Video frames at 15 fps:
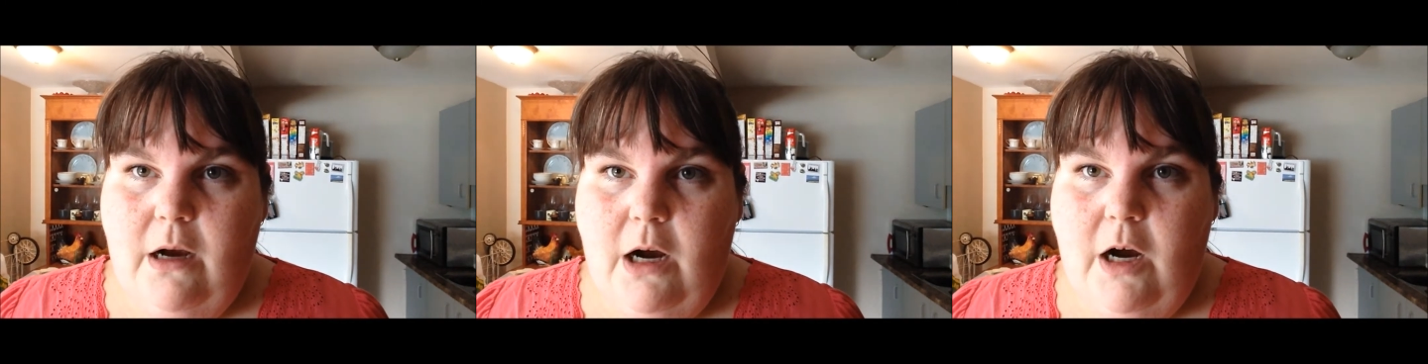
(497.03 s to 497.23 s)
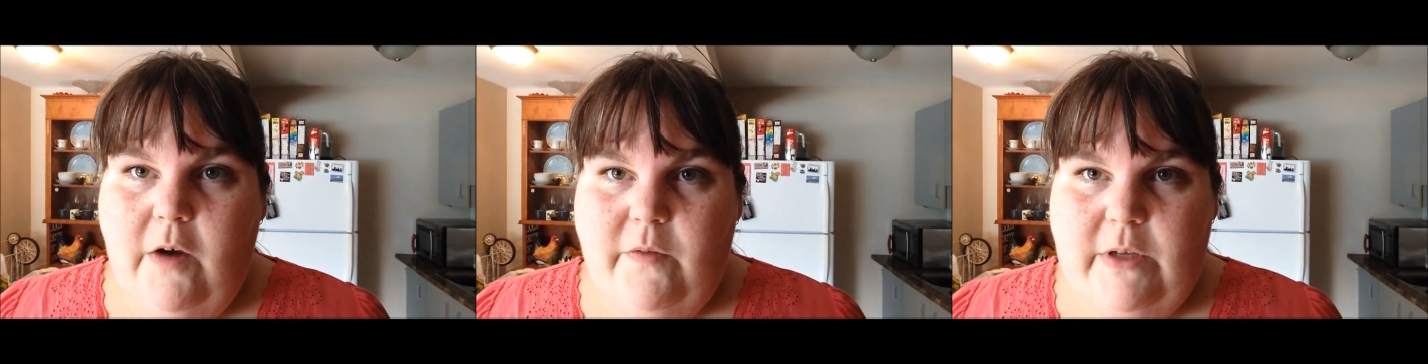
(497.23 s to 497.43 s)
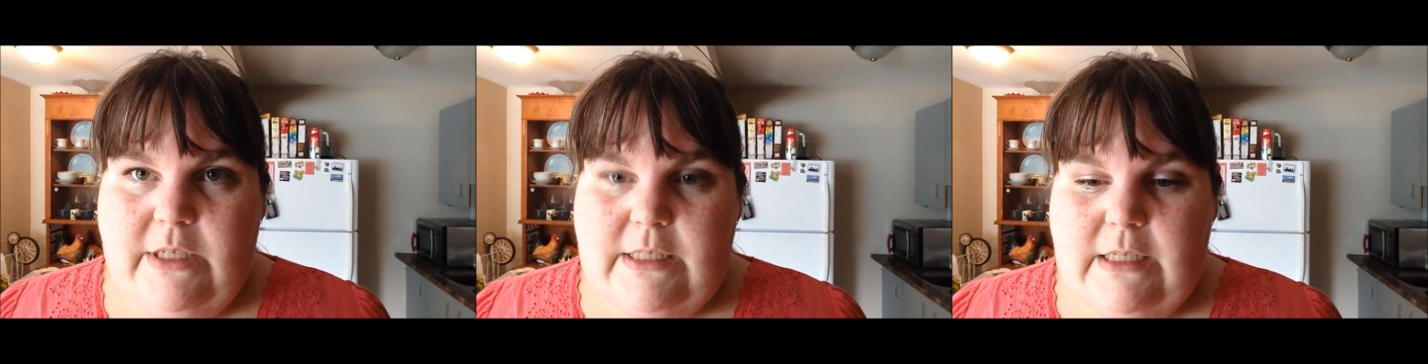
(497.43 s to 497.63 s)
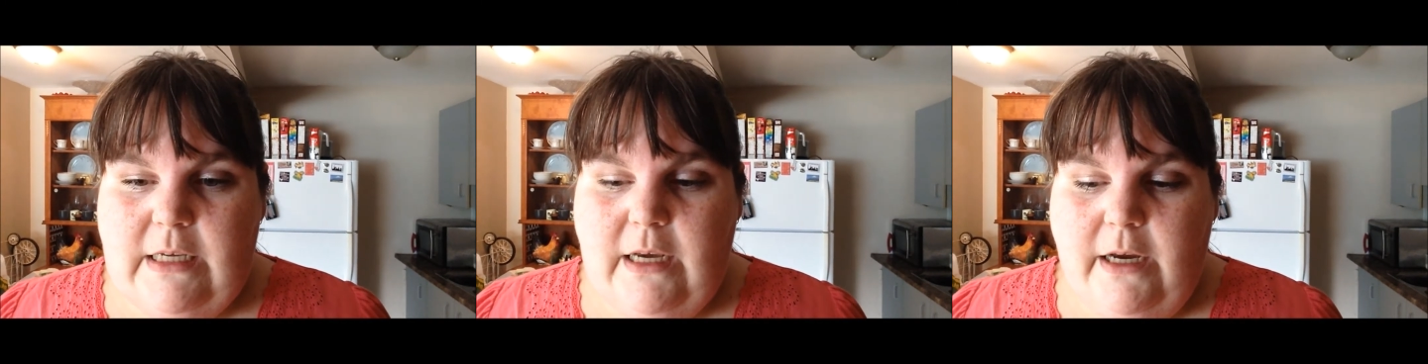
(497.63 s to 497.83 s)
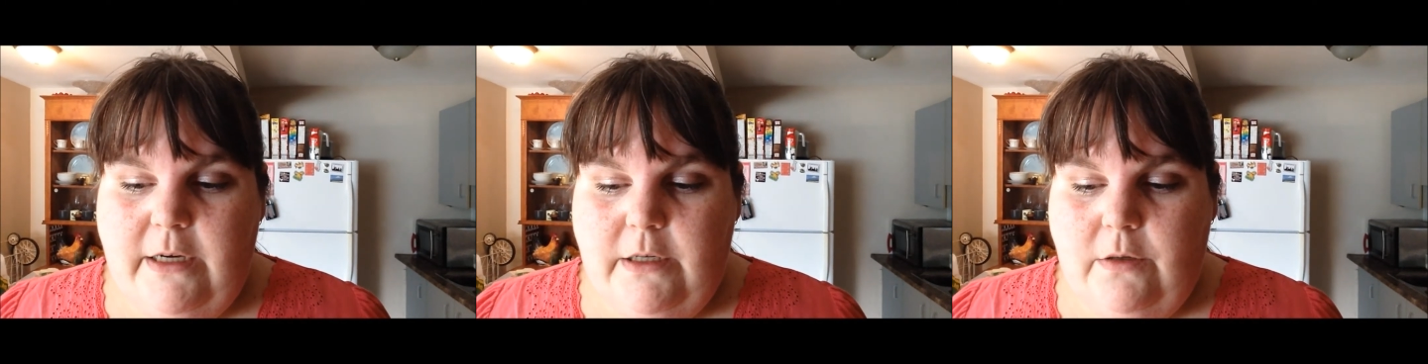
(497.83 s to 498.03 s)

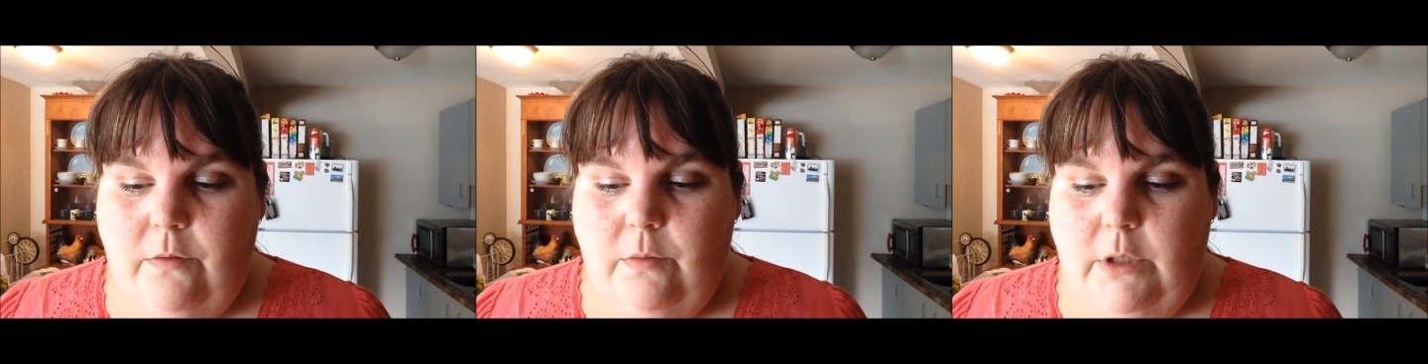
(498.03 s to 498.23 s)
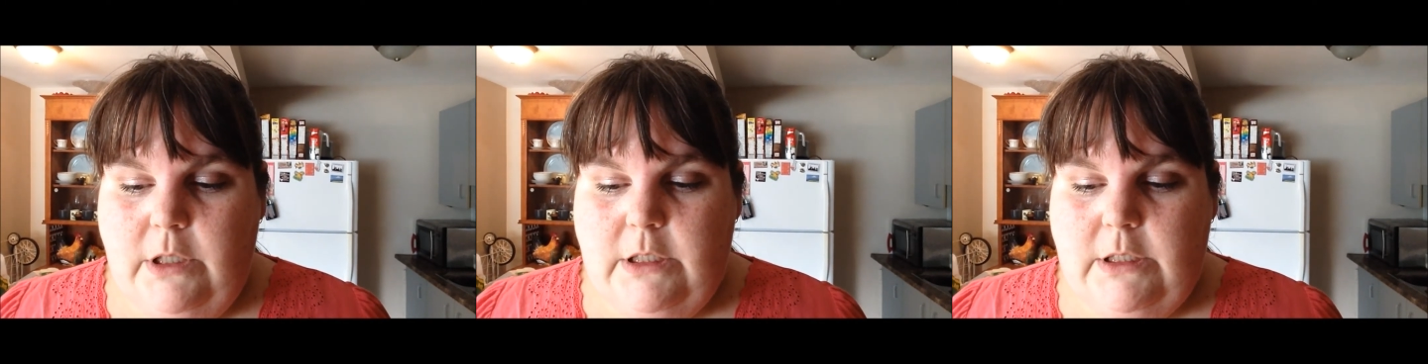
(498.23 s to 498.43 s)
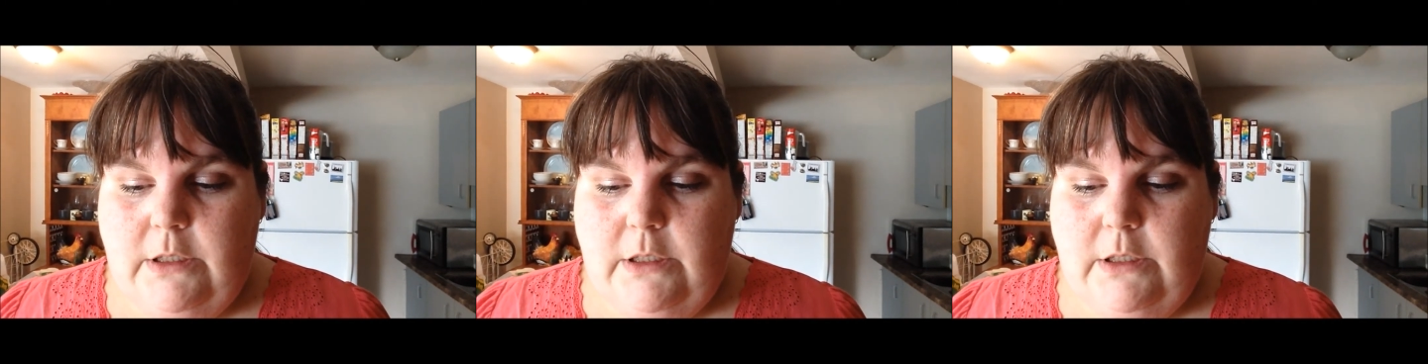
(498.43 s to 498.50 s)
obviously I don't want